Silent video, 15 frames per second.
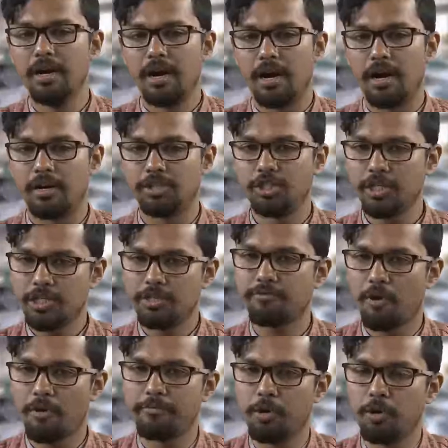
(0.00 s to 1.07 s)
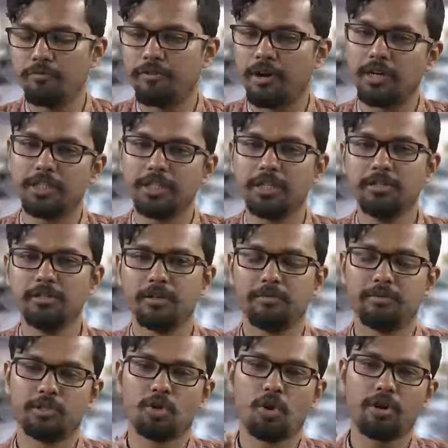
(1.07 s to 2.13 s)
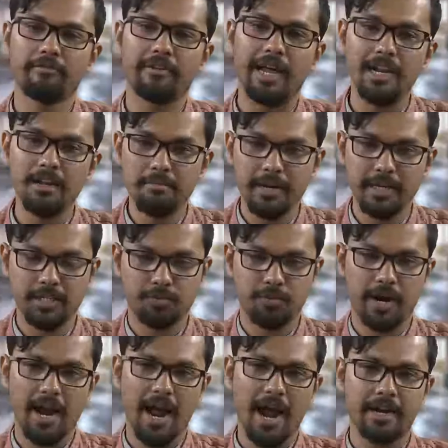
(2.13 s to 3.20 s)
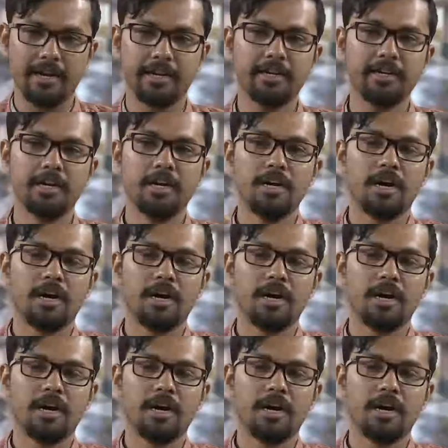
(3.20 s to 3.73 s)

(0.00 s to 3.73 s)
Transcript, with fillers: uh, just for pure function. There was a lot of elements were added,